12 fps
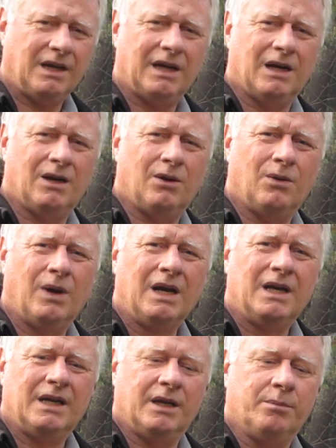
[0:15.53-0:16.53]
how
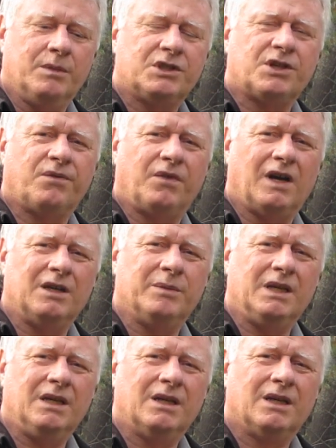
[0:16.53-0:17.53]
it mystified
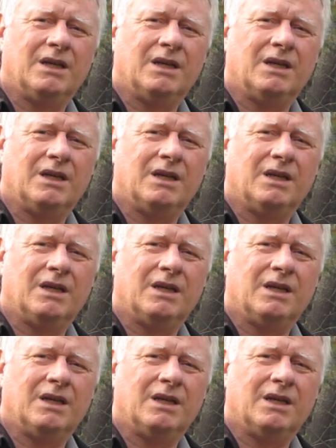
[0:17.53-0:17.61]
me